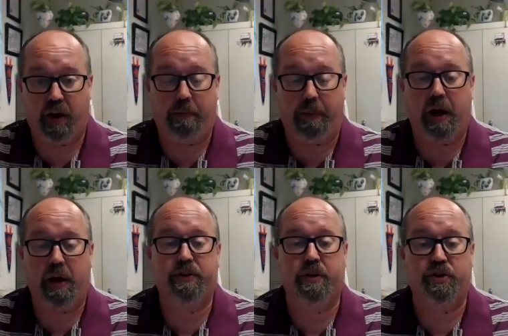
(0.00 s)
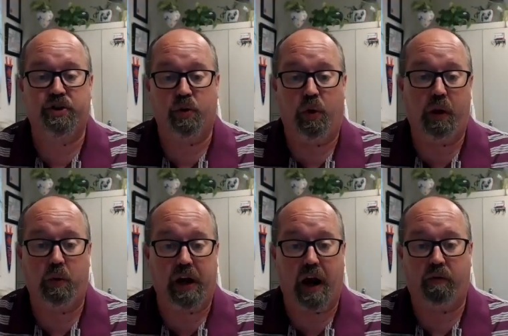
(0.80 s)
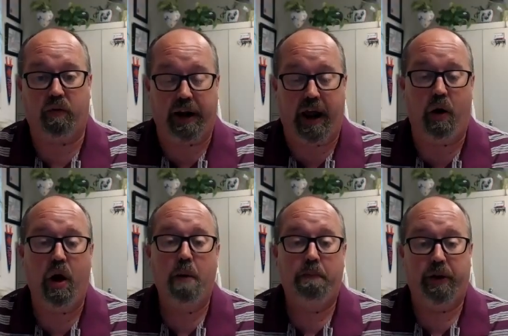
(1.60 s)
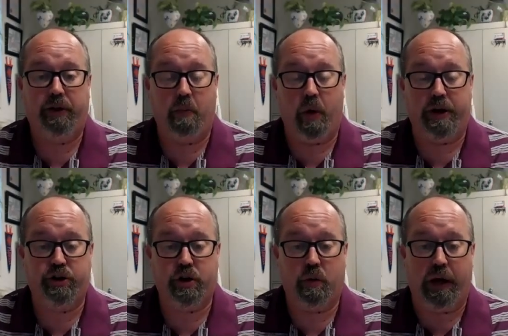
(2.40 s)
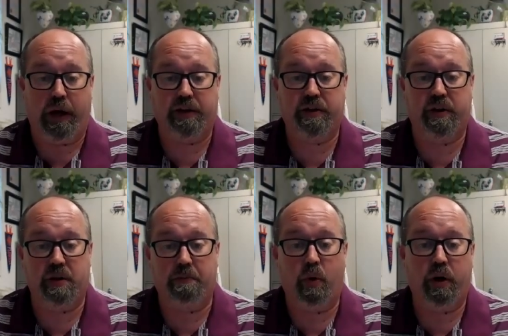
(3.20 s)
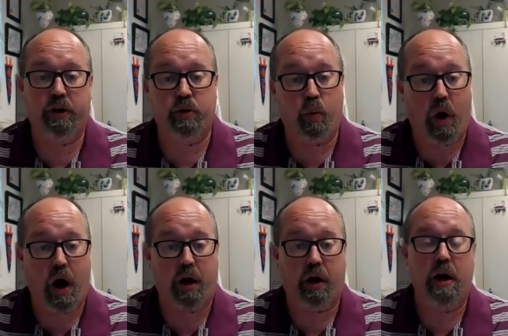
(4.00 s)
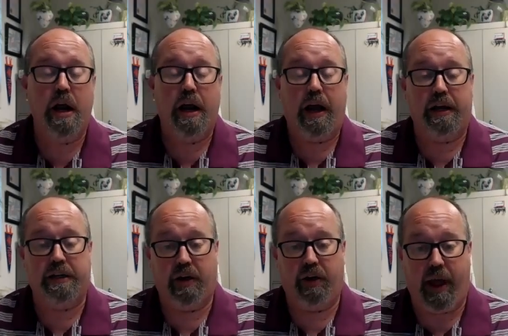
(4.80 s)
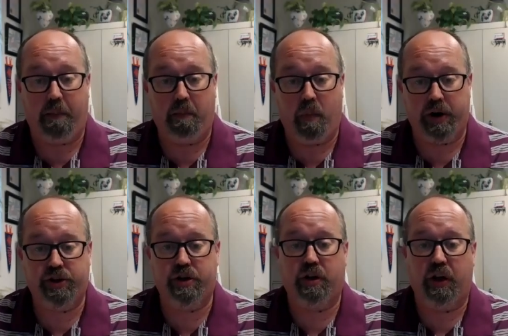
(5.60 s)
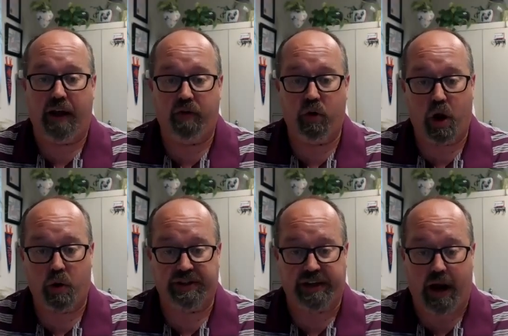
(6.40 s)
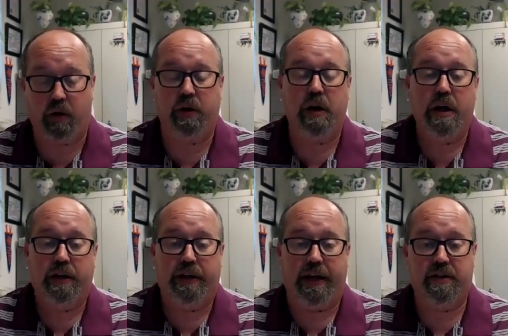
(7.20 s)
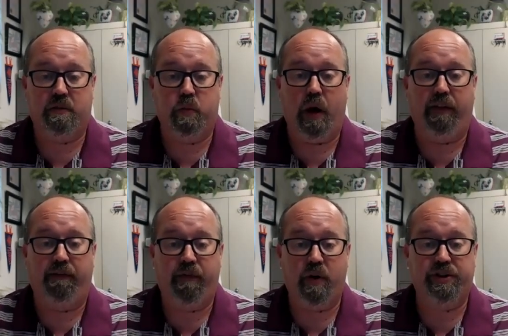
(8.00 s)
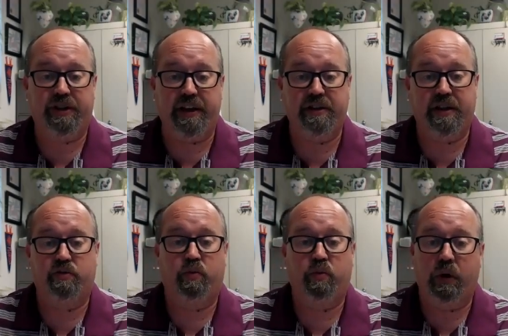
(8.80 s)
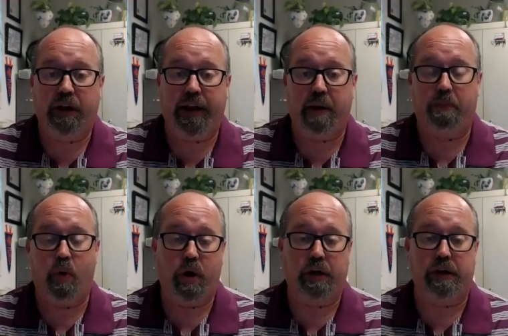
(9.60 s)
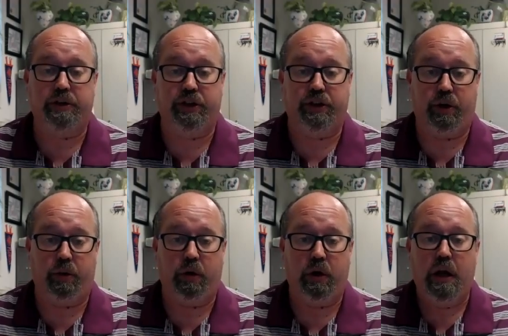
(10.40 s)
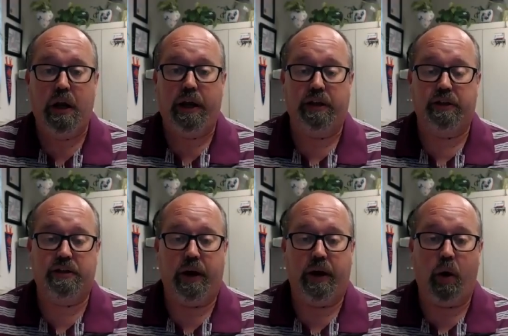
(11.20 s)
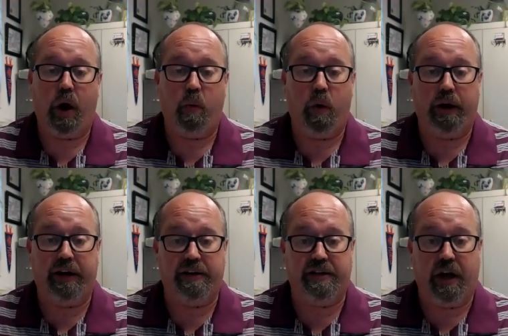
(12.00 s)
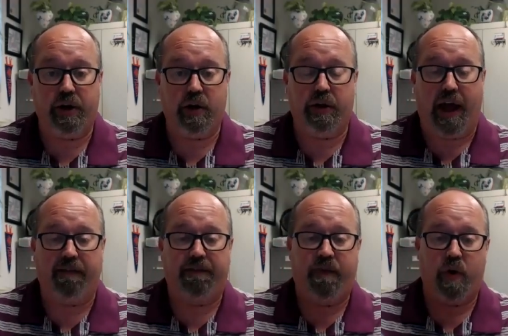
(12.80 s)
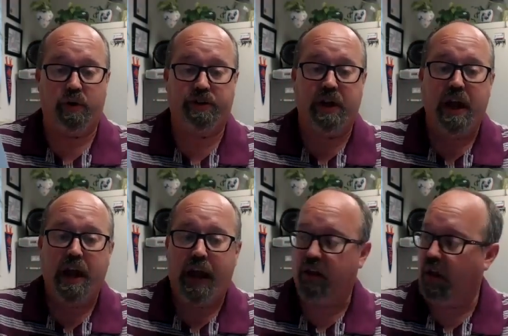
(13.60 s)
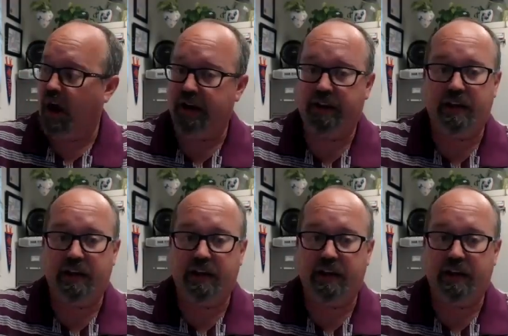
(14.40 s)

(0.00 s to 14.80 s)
on the bottom, so soil will not run out, but the moisture will. So it's important to water until that moisture level goes out. That's one of the first things that's really important to do. And so I wanted to tell you that first. And a lot of